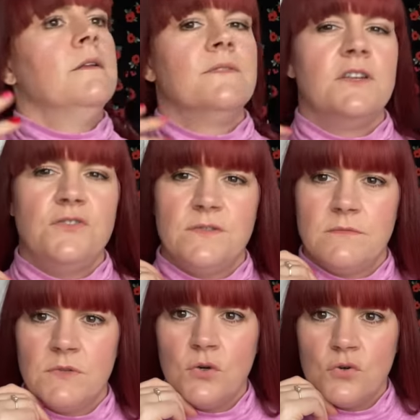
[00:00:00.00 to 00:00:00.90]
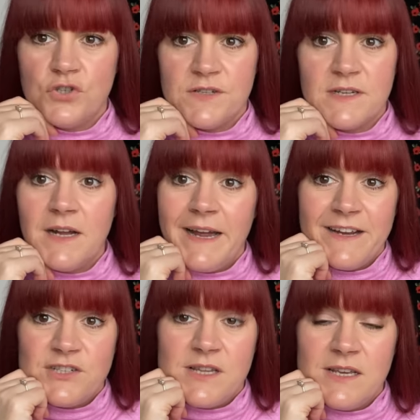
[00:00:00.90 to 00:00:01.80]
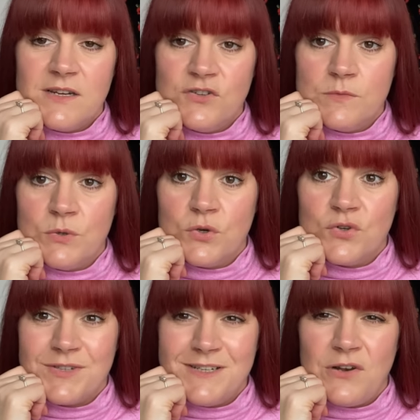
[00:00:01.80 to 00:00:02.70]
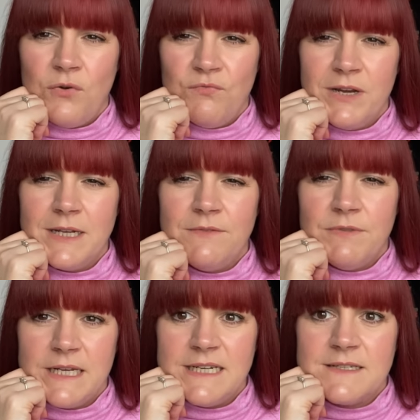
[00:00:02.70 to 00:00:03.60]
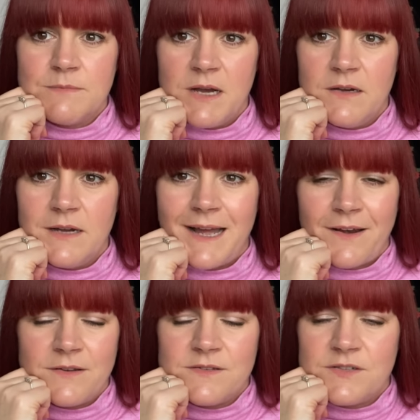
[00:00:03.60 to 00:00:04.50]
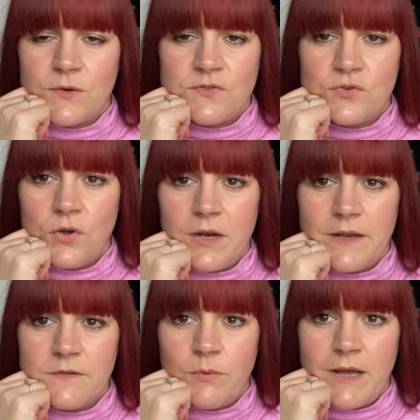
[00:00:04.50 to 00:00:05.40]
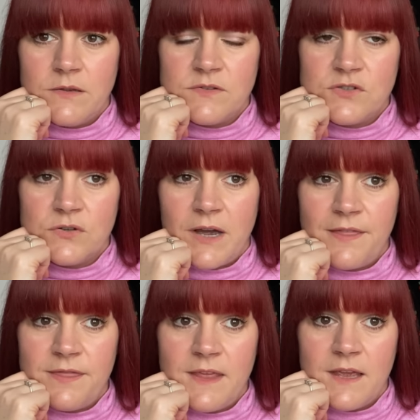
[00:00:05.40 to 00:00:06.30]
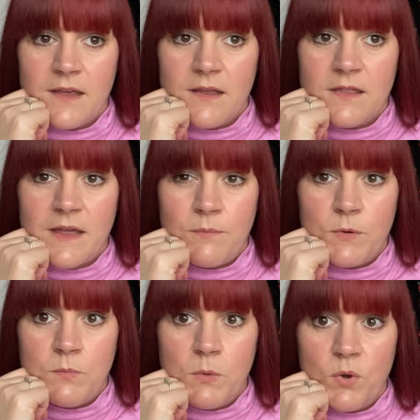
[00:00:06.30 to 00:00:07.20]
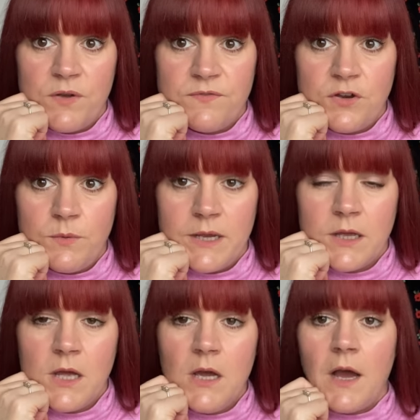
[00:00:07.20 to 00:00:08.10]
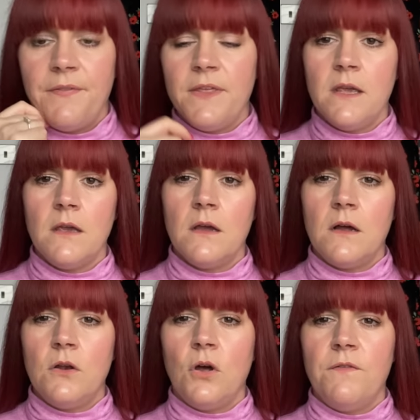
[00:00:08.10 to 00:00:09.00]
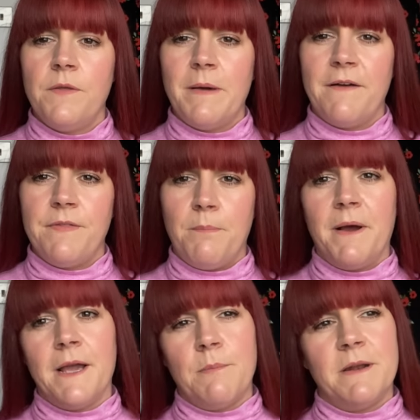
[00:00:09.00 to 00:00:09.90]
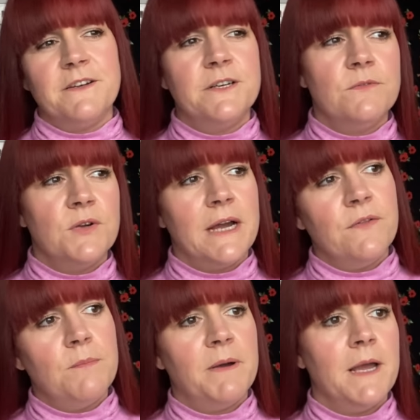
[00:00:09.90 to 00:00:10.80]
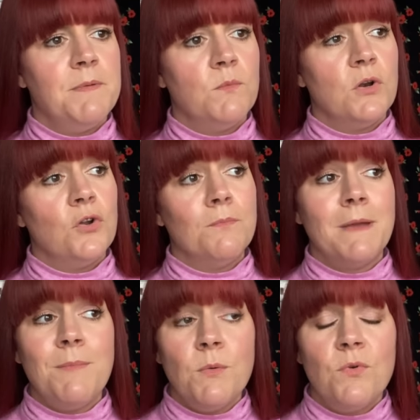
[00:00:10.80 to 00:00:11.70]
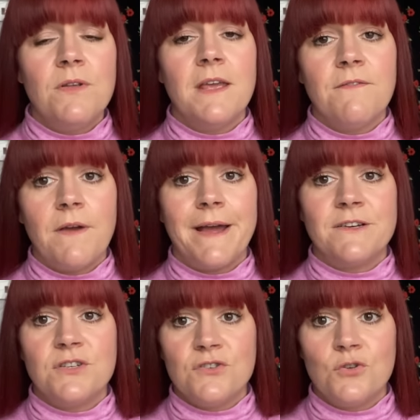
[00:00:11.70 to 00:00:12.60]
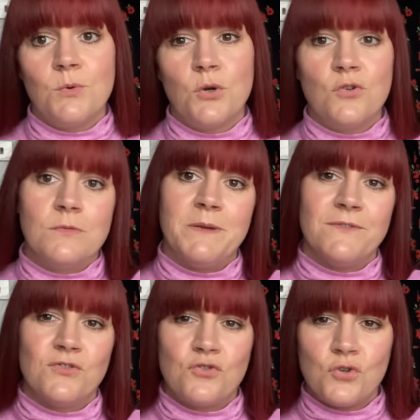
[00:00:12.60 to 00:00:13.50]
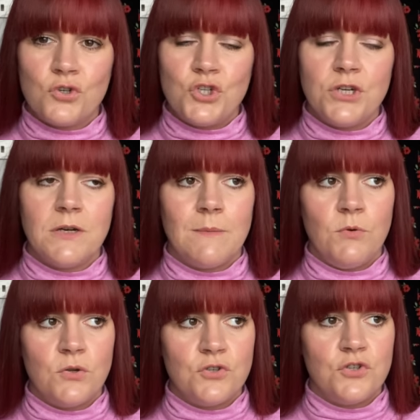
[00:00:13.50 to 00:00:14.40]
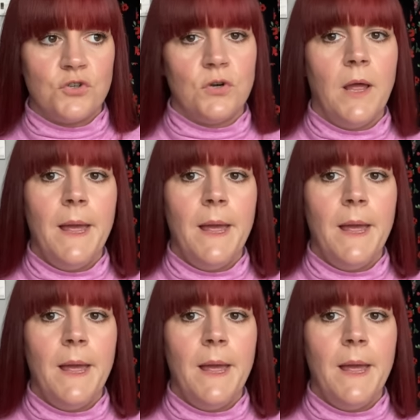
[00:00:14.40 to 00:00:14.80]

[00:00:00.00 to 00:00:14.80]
They're just gorgeous. And I actually think in a double gauze, these would look really, really smart and so snuggly as well. So I think that would be worth doing. I think a lot of them have the piping. I don't know how the piping would look. Maybe it would give actually the double gauze a bit of structure. I'm not sure.